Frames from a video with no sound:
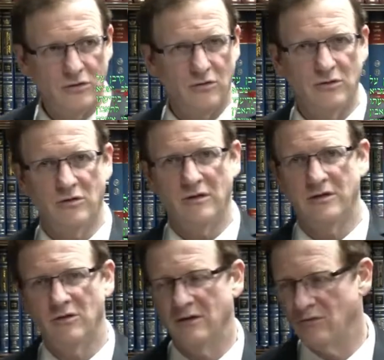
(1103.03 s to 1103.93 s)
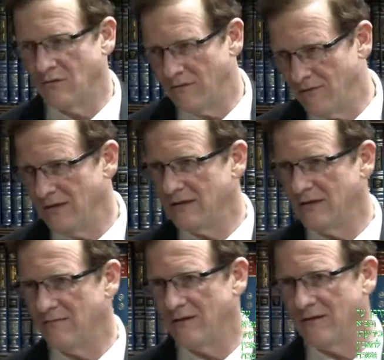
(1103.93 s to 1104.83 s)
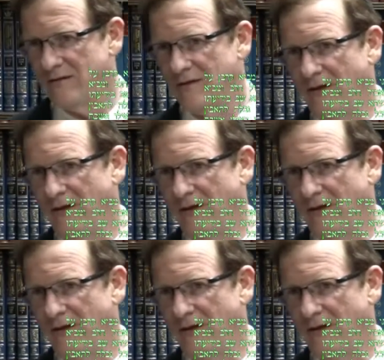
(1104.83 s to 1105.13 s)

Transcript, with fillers: story short, I tried to convince him that there's a